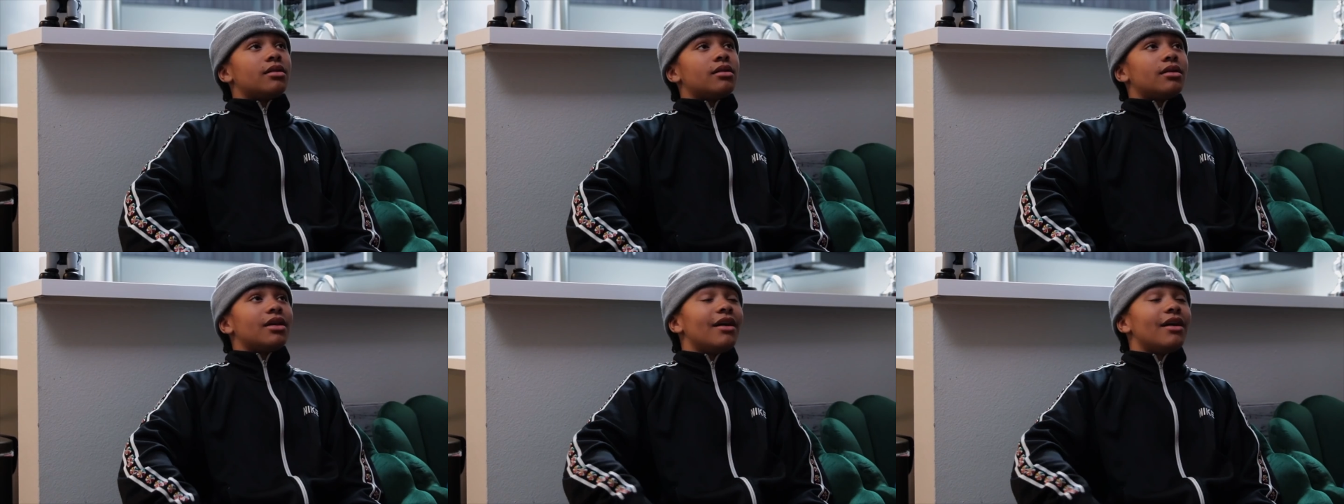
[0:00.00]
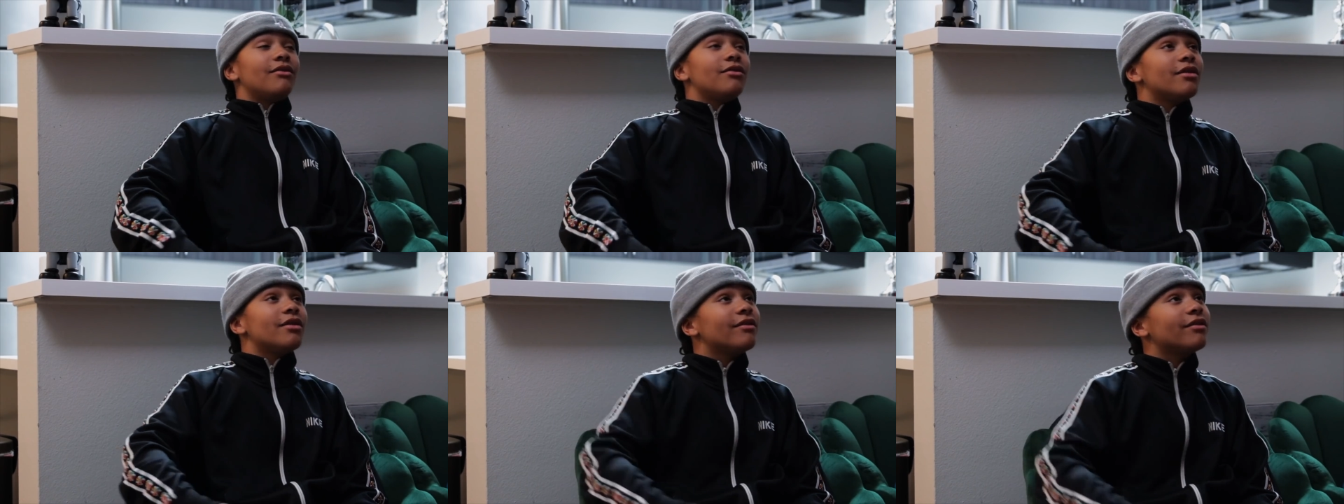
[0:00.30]
Have
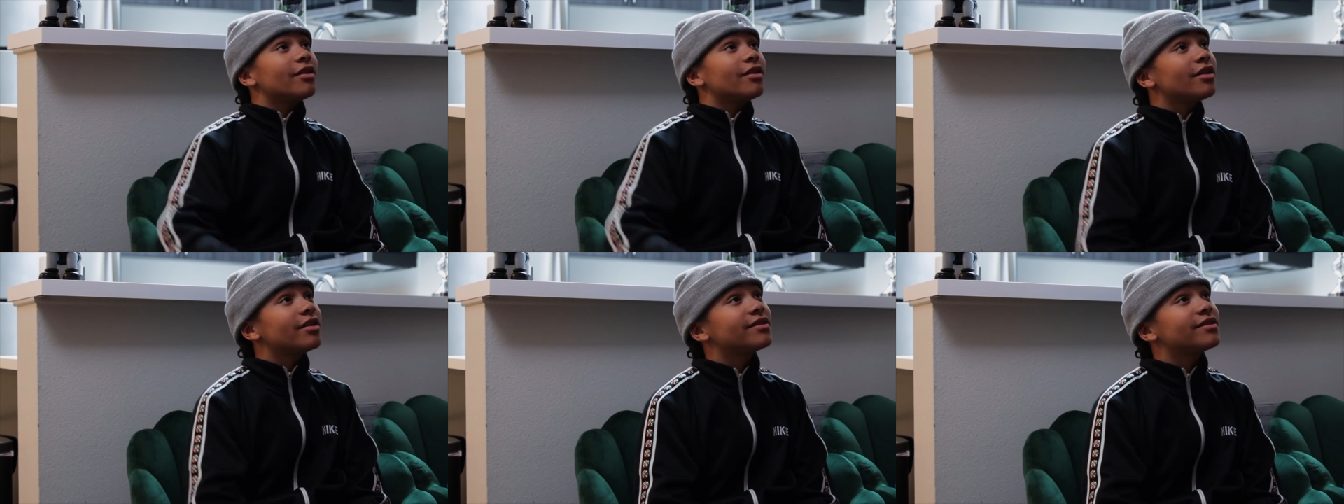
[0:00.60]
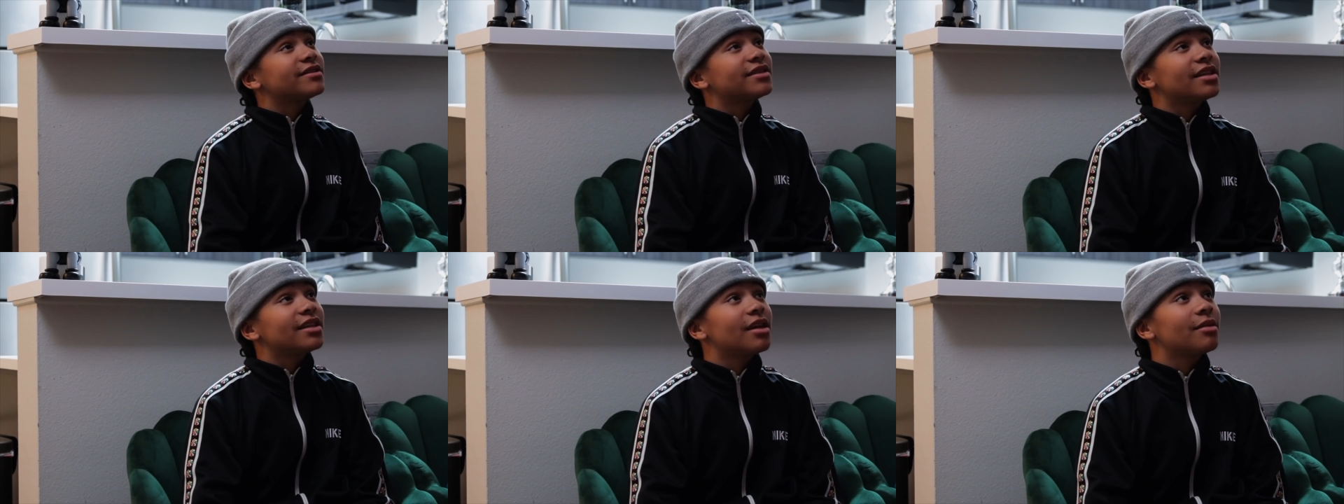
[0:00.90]
you ever heard of
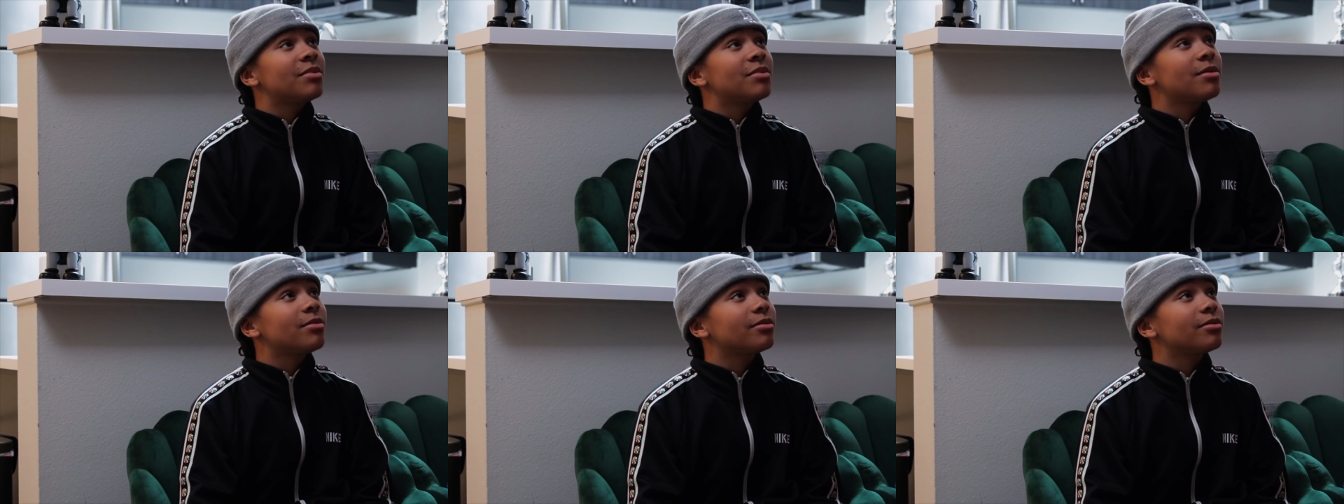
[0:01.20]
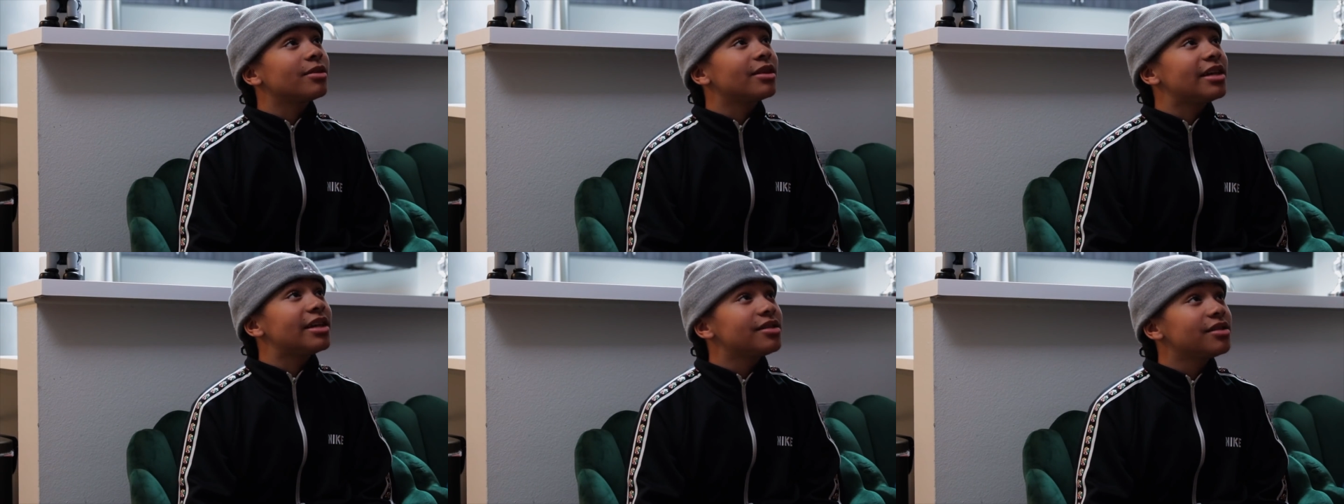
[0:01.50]
stand out people
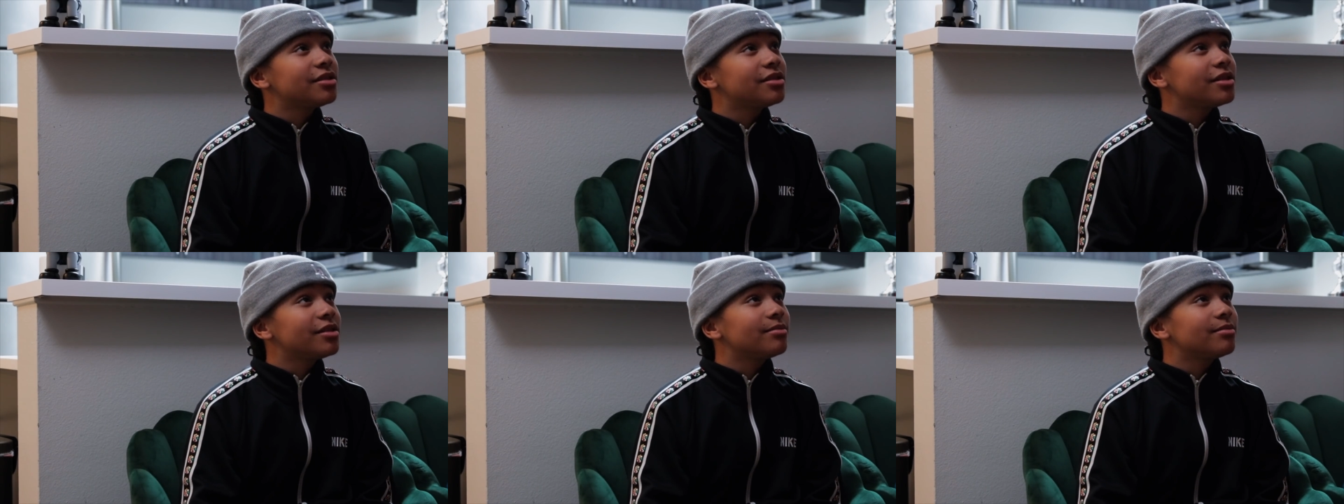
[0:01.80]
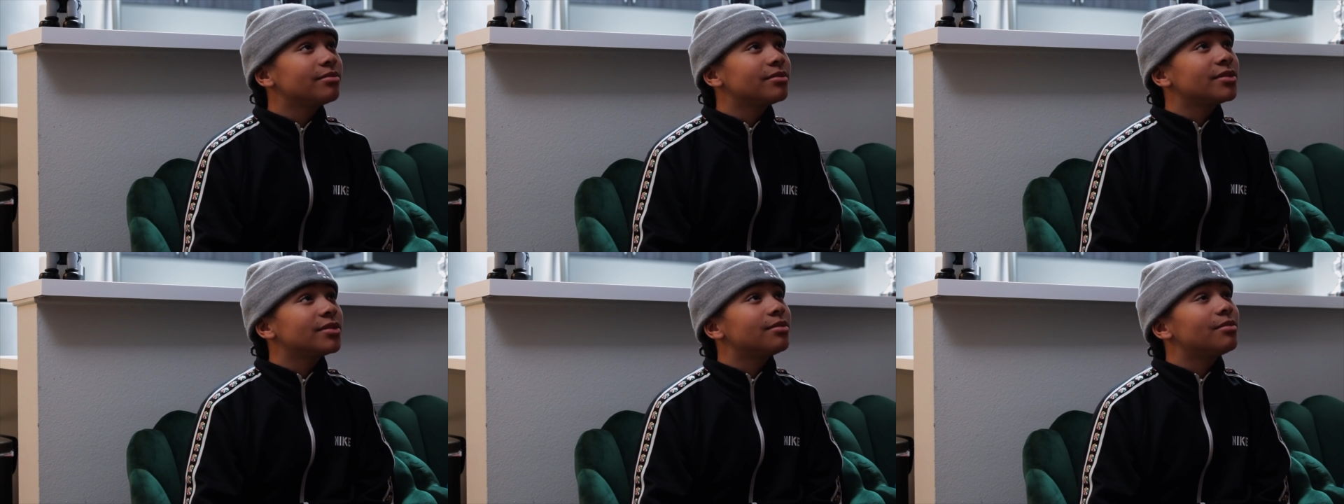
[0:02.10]

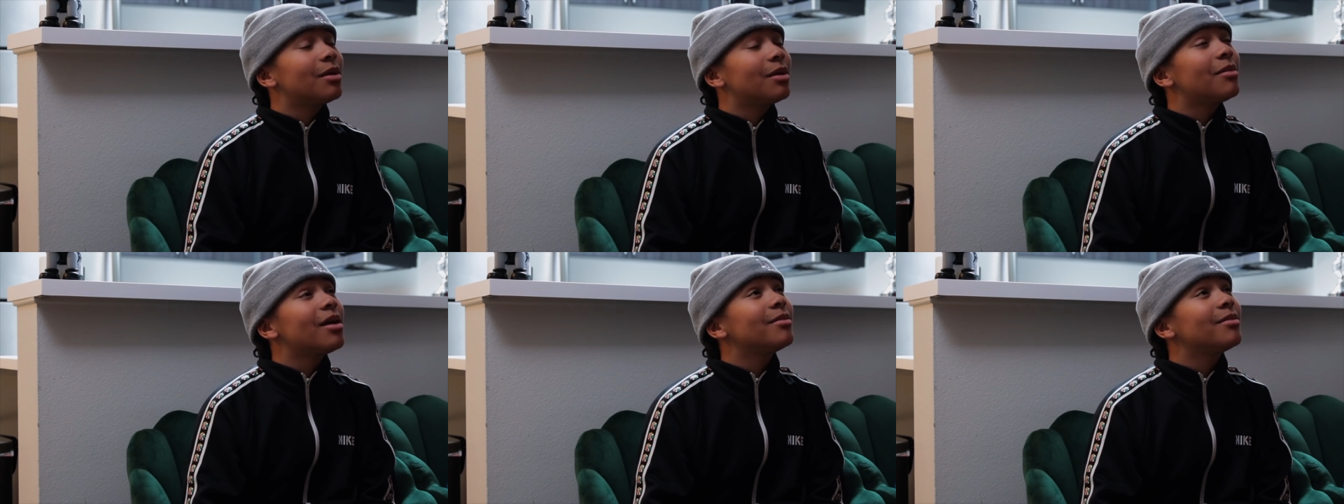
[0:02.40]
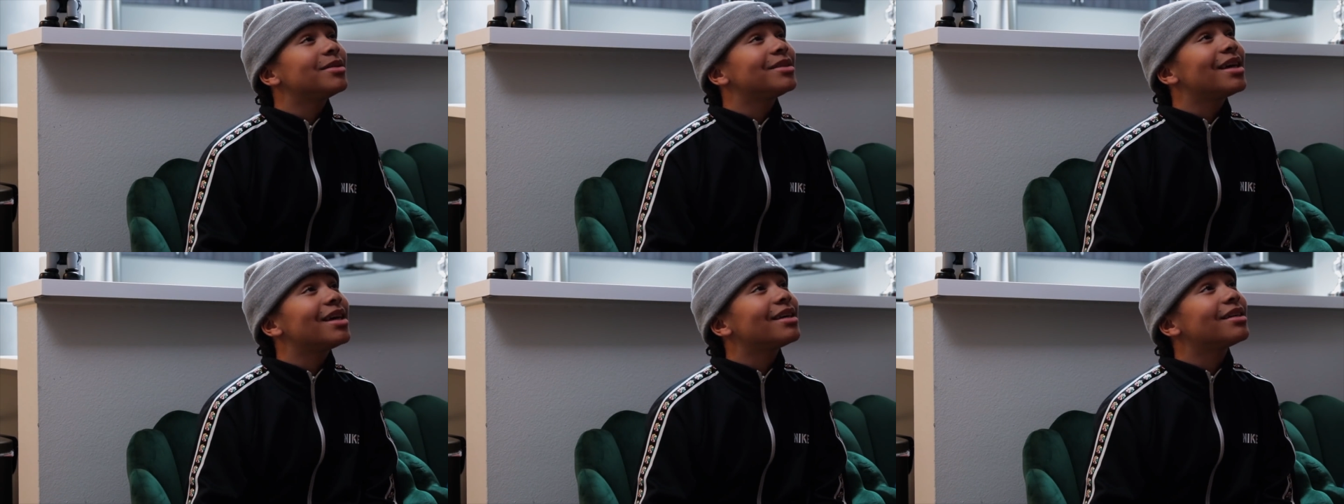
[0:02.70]
relationship? My mom
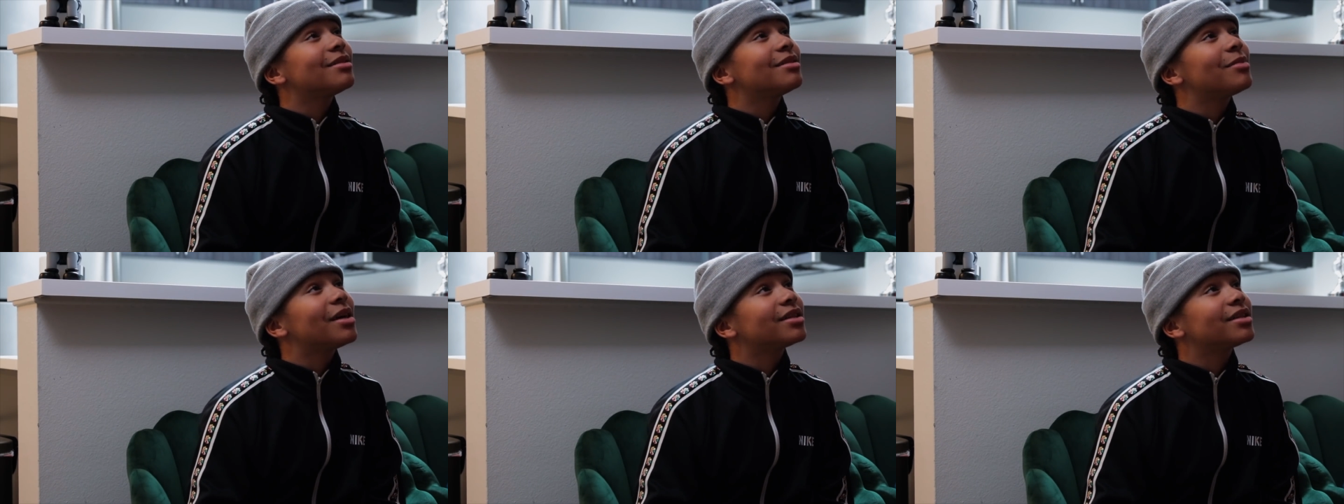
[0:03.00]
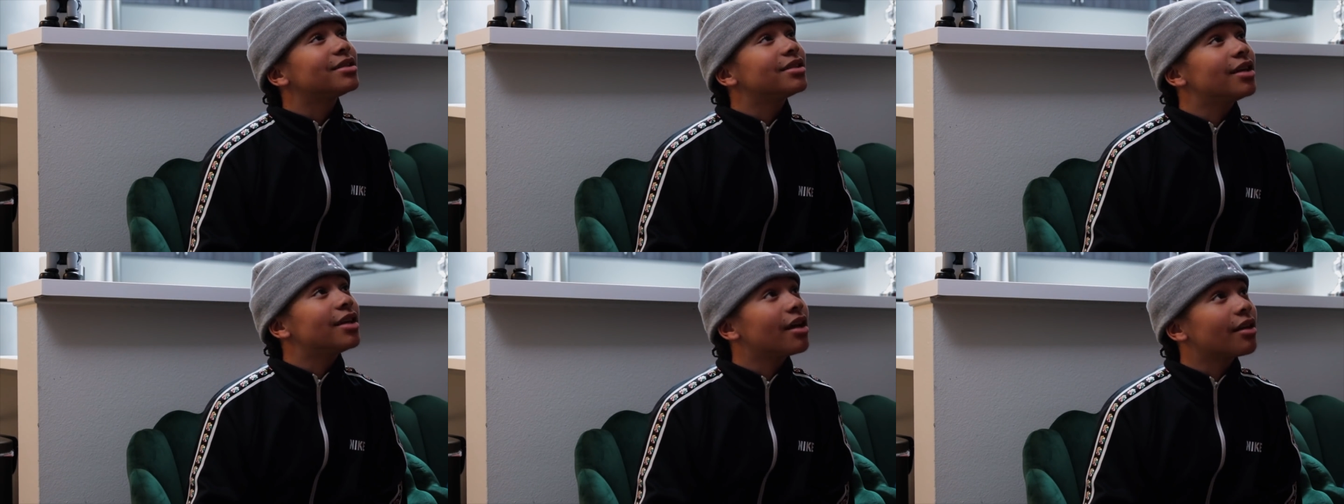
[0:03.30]
and dad getting back
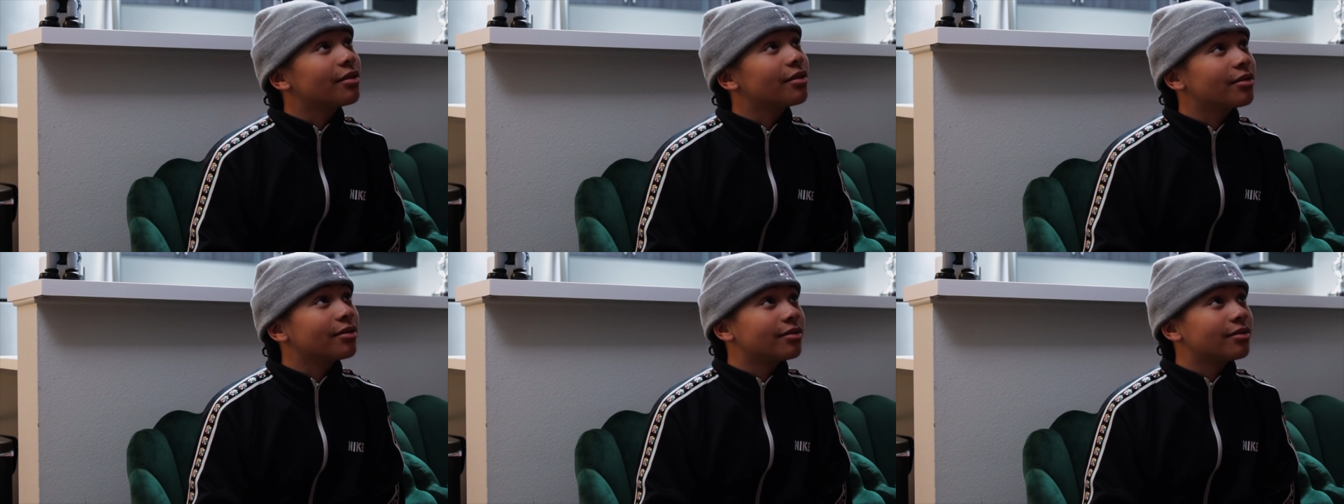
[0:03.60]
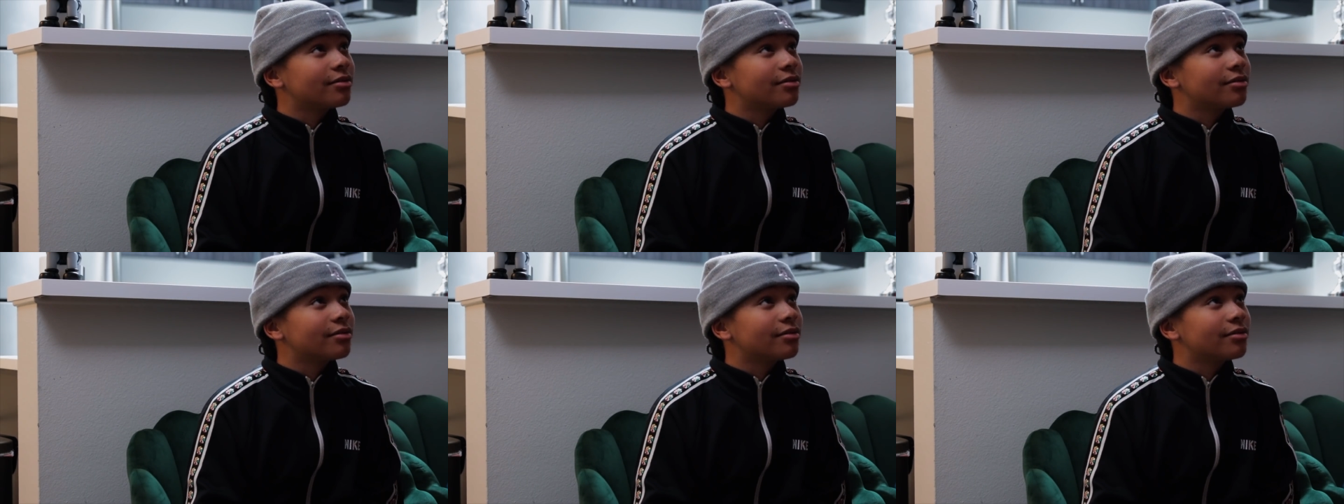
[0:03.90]
together.